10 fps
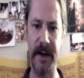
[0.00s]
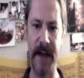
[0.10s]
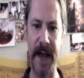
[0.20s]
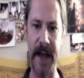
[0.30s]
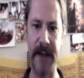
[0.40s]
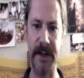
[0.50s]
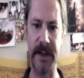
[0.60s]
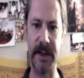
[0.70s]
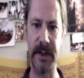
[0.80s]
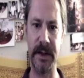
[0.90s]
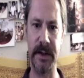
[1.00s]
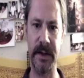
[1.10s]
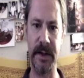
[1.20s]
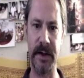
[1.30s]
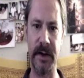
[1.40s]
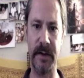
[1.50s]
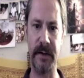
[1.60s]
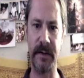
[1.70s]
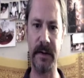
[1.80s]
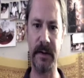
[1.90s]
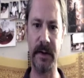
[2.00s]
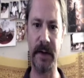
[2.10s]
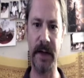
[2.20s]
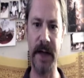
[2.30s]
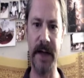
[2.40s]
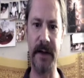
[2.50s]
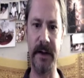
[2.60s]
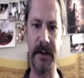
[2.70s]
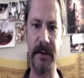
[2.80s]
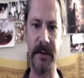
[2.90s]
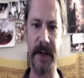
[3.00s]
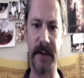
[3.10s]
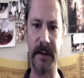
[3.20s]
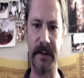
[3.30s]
and the Earth a little later, like,